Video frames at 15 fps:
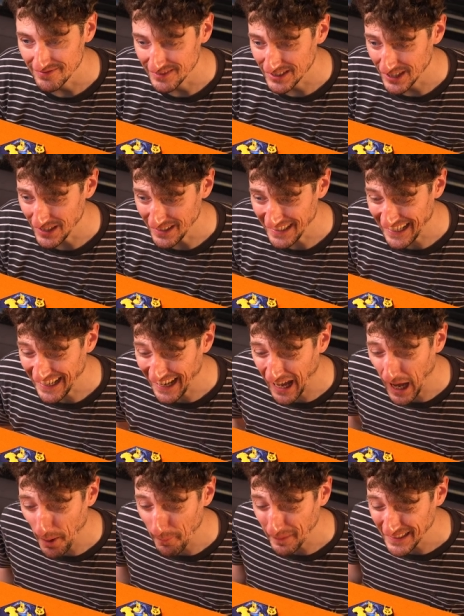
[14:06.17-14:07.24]
turning it
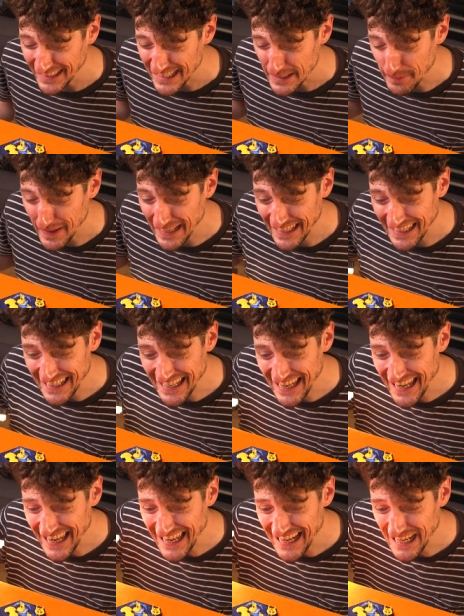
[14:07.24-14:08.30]
up to be a
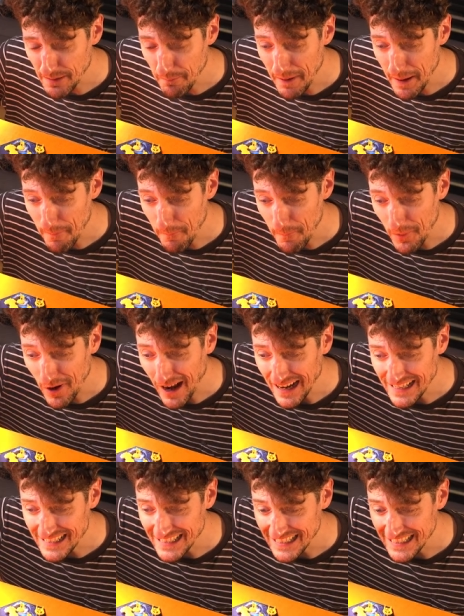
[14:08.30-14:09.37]
little bit
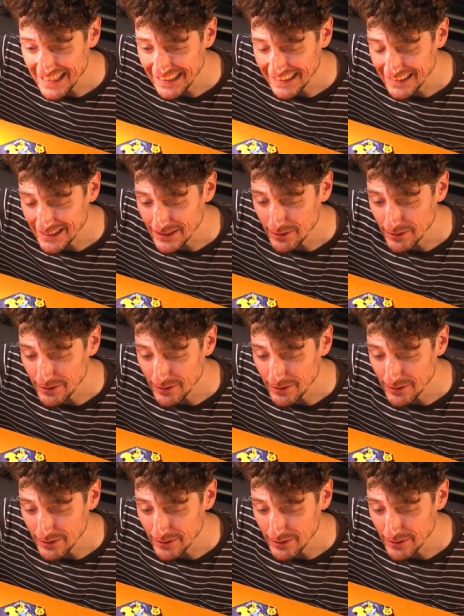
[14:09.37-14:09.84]
brighter,